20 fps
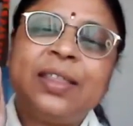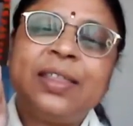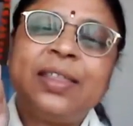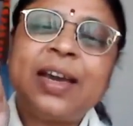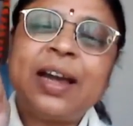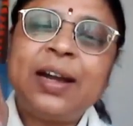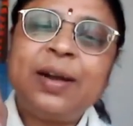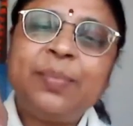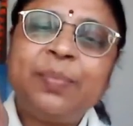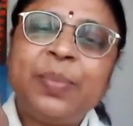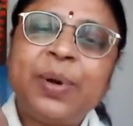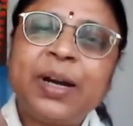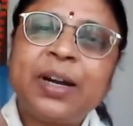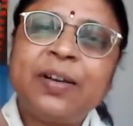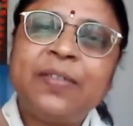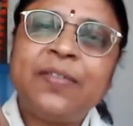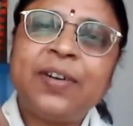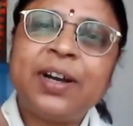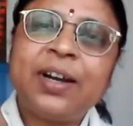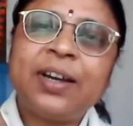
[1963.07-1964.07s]
that
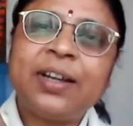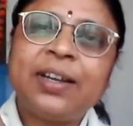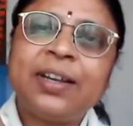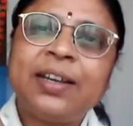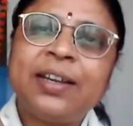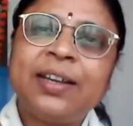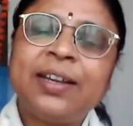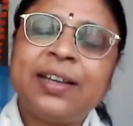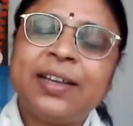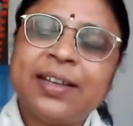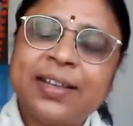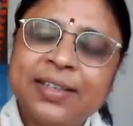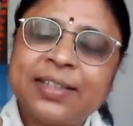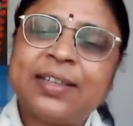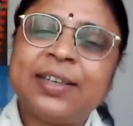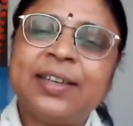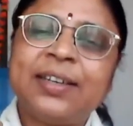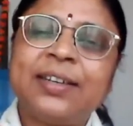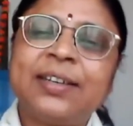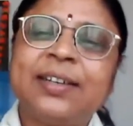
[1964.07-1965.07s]
Bhagwan is
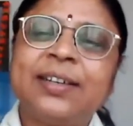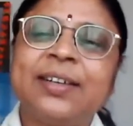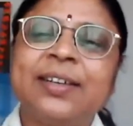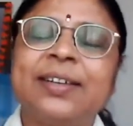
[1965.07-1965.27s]
here?